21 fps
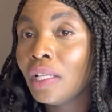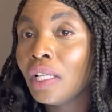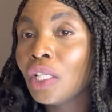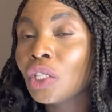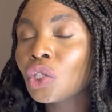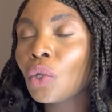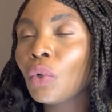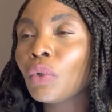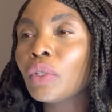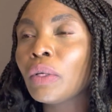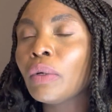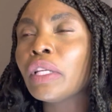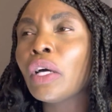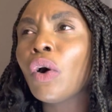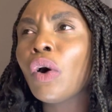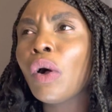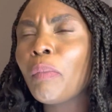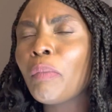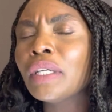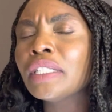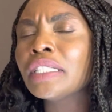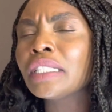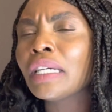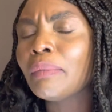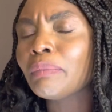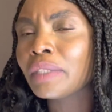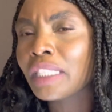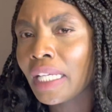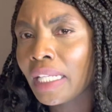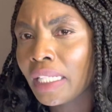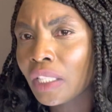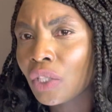So the whole point I'm
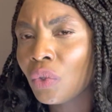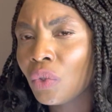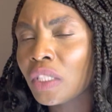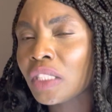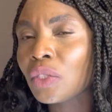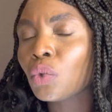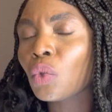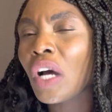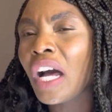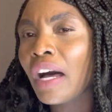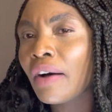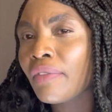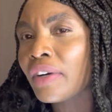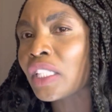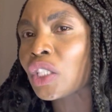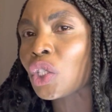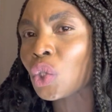telling you is to have a